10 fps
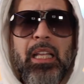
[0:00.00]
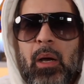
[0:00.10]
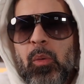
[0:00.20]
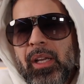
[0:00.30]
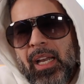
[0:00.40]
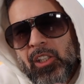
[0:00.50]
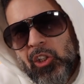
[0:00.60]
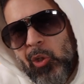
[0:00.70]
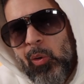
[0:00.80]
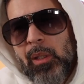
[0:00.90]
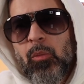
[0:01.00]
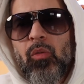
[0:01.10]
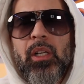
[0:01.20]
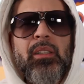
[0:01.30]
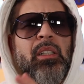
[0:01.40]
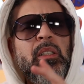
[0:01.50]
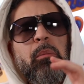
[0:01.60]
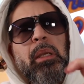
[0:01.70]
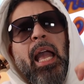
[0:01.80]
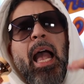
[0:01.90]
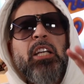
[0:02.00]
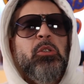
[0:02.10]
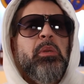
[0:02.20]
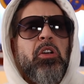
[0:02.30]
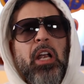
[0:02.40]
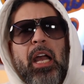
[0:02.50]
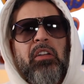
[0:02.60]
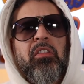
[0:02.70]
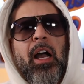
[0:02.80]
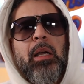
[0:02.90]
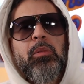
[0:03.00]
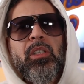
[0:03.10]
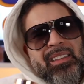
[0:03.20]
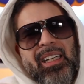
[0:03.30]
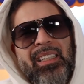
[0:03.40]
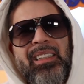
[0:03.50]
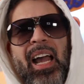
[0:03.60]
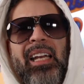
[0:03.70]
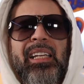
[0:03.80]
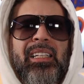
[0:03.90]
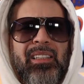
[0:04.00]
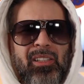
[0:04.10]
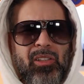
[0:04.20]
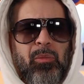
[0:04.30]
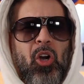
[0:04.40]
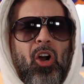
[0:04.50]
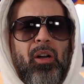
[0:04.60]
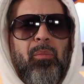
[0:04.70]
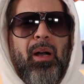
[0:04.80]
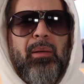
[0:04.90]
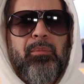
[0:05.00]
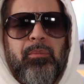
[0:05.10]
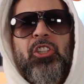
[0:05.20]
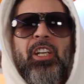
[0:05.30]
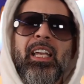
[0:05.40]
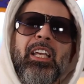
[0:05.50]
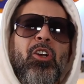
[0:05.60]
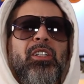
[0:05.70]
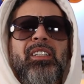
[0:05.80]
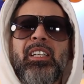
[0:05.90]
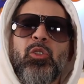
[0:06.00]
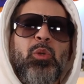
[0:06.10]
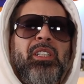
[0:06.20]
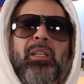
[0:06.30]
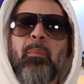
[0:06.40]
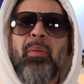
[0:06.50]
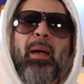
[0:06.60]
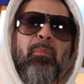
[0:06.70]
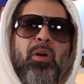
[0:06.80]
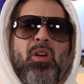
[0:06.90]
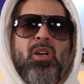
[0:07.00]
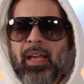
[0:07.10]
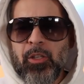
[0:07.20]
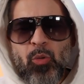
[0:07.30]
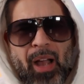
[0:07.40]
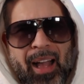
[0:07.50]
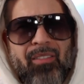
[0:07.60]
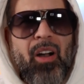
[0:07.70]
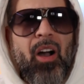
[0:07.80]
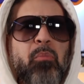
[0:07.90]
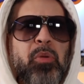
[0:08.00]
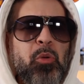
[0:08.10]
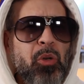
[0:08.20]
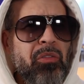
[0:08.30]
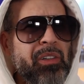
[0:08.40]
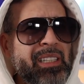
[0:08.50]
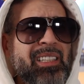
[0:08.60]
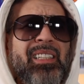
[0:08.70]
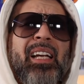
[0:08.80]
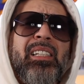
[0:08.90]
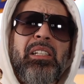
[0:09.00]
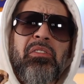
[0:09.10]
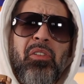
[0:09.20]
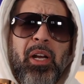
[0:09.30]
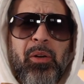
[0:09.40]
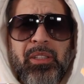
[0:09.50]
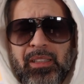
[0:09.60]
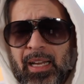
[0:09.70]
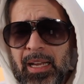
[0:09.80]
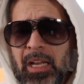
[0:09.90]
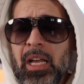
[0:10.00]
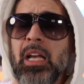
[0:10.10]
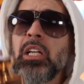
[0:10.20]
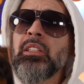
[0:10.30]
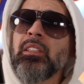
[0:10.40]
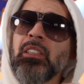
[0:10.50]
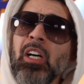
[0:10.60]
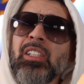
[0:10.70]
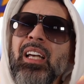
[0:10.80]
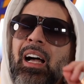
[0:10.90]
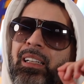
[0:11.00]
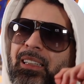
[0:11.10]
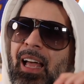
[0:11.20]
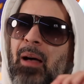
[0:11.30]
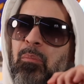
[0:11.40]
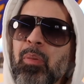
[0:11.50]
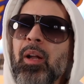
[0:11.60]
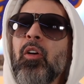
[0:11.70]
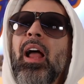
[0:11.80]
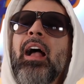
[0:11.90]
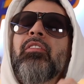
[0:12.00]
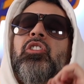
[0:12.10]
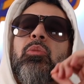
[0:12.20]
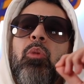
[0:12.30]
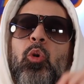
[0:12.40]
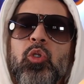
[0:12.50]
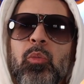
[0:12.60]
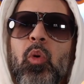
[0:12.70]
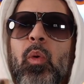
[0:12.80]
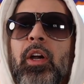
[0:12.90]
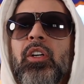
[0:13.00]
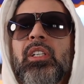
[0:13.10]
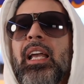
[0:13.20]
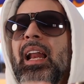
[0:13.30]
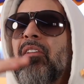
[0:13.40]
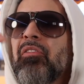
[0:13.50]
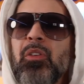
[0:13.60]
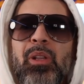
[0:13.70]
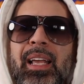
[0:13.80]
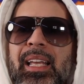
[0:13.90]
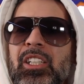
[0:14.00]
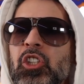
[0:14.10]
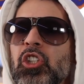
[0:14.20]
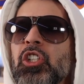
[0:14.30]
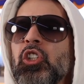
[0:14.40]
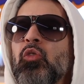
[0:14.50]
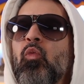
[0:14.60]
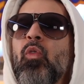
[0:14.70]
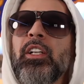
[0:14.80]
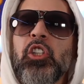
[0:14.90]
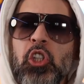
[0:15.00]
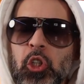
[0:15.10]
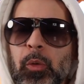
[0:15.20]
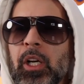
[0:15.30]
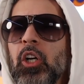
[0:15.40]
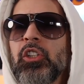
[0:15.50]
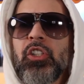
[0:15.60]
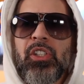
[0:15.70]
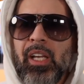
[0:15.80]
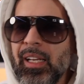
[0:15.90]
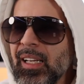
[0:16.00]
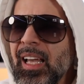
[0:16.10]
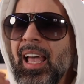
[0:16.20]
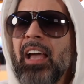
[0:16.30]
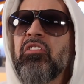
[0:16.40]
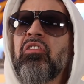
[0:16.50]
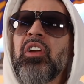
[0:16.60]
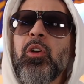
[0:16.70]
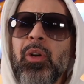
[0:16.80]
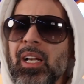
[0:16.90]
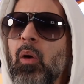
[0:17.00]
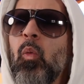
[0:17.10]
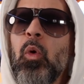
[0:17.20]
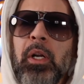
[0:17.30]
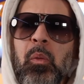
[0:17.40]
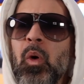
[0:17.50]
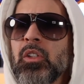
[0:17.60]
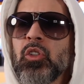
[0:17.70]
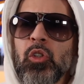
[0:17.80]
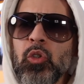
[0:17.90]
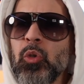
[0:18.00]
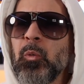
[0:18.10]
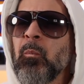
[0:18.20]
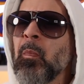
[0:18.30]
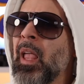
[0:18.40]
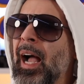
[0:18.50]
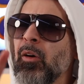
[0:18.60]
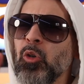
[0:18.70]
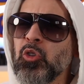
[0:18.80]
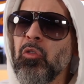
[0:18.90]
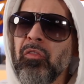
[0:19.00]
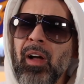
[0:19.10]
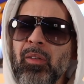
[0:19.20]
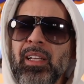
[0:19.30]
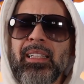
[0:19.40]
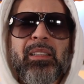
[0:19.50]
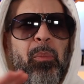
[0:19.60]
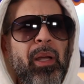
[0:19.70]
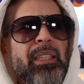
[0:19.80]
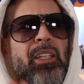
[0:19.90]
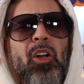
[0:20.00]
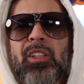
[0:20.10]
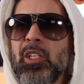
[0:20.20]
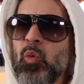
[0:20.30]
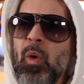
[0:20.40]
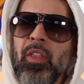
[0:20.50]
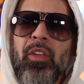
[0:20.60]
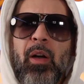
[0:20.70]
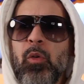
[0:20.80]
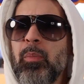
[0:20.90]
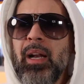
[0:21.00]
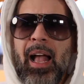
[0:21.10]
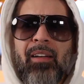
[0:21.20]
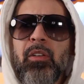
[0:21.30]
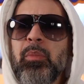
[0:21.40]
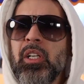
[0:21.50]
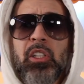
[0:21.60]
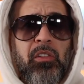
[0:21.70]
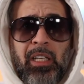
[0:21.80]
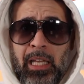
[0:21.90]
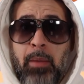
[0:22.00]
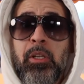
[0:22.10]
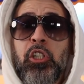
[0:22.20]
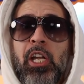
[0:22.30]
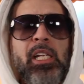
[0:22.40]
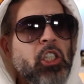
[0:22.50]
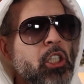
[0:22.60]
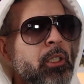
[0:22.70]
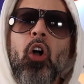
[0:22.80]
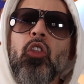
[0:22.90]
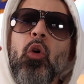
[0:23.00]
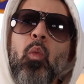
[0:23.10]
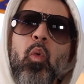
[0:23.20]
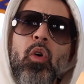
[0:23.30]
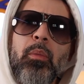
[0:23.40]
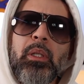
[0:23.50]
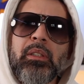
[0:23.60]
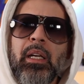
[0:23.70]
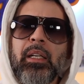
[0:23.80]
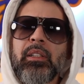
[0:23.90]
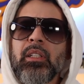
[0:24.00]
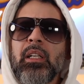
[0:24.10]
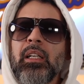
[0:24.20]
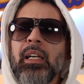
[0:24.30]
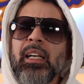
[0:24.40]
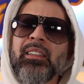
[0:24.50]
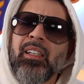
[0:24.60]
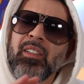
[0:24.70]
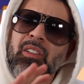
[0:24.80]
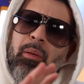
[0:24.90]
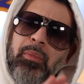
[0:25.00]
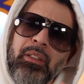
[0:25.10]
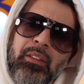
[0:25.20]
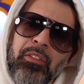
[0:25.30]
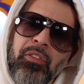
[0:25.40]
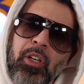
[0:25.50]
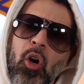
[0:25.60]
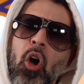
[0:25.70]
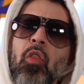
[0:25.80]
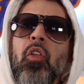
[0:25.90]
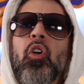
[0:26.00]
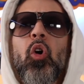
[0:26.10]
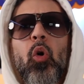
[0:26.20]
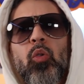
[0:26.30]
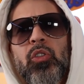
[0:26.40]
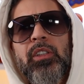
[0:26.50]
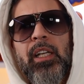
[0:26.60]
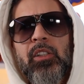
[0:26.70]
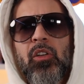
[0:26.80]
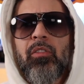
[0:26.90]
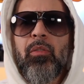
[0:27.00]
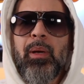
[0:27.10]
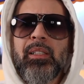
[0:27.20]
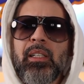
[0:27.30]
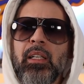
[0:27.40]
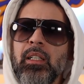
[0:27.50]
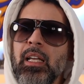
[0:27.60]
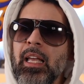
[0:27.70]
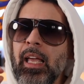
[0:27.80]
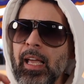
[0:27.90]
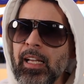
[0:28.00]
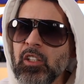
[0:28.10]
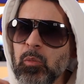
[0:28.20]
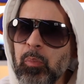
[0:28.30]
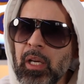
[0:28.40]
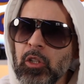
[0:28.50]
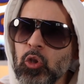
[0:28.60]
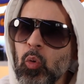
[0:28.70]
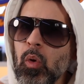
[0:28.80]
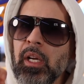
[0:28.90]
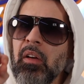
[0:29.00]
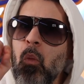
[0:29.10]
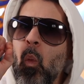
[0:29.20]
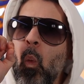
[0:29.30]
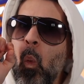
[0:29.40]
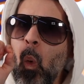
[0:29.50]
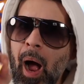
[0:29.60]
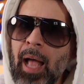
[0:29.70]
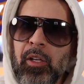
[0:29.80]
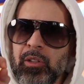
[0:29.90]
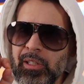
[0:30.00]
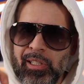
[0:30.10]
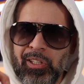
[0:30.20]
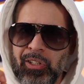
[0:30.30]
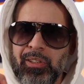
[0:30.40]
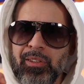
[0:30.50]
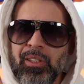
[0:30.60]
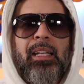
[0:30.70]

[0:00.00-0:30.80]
Then we get slowly moving into some cashmere kind of vibes. Dilly-dallying into some cardamom, shaking our tits with some pepper, and you have beautifully sexy fragrance that does a lot better after multiple wears, and I feel like it's just registering on your skin and figuring out what it wants to do. I also found that depending on this weather that we've been having because of climate change, on the warmer days, it does something different. On the colder days off of my skin, it's been doing wildly good.